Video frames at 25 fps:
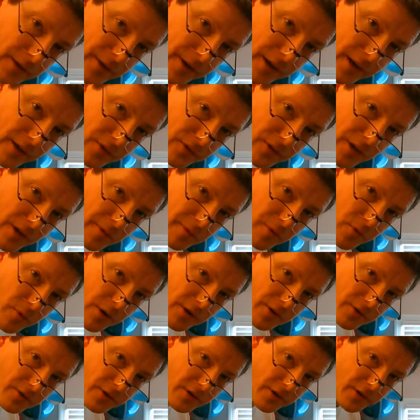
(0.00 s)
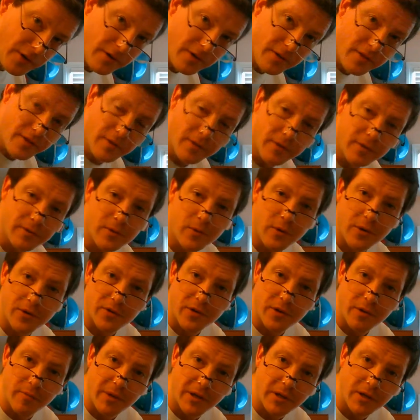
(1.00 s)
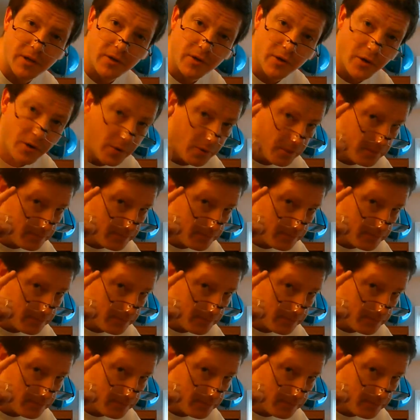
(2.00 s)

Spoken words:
next time question here, the question that make you go,